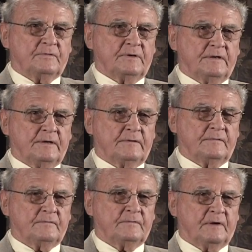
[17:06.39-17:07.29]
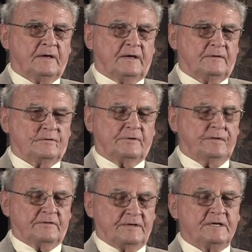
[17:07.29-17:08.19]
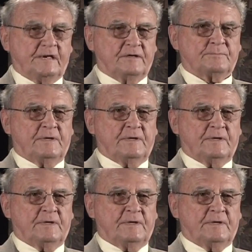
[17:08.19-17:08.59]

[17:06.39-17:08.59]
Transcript: Uh, I don't know any of the details,